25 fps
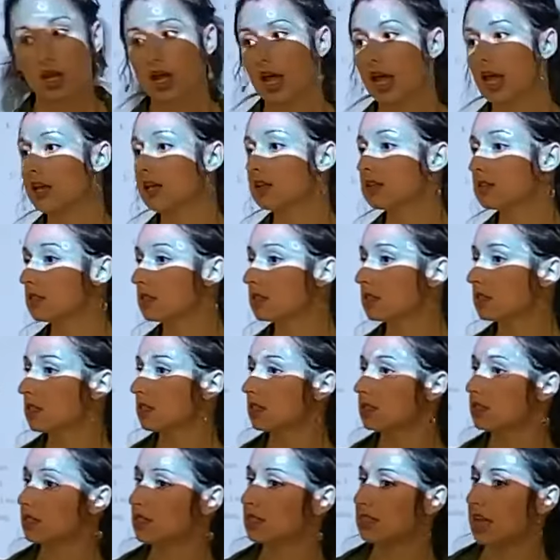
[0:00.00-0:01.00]
And is the
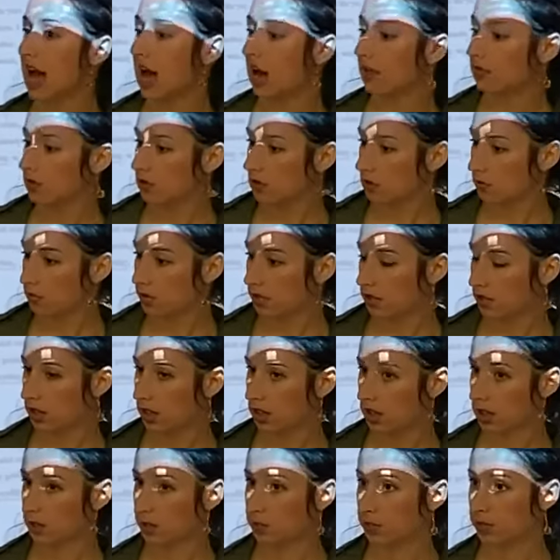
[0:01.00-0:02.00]
sentence after the
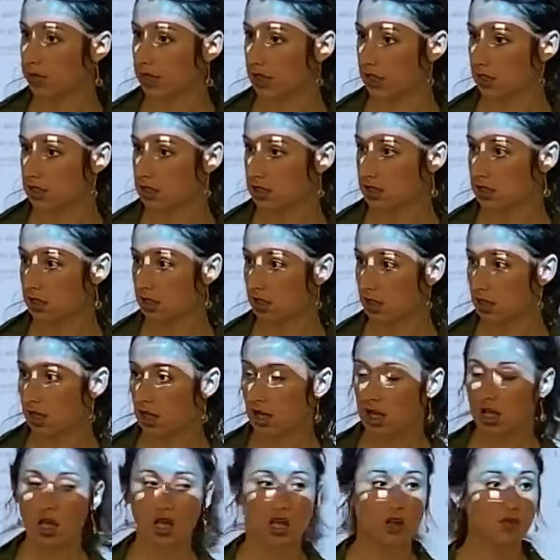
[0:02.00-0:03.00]
period complete?
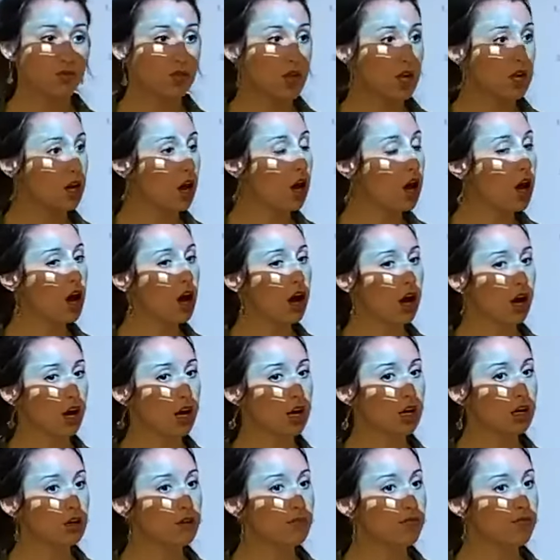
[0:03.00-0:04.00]
If they
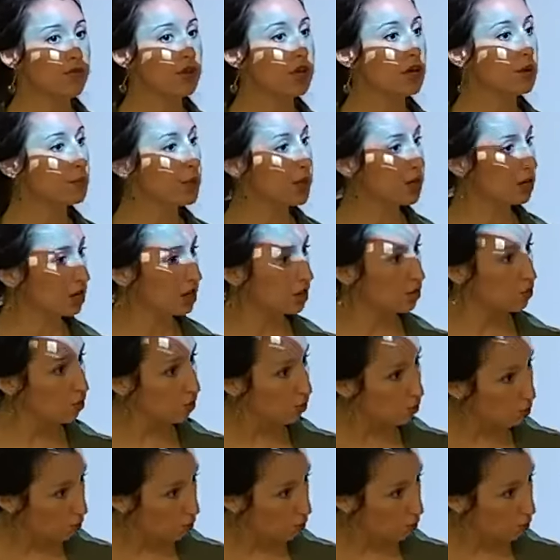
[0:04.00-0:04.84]
are, then a period will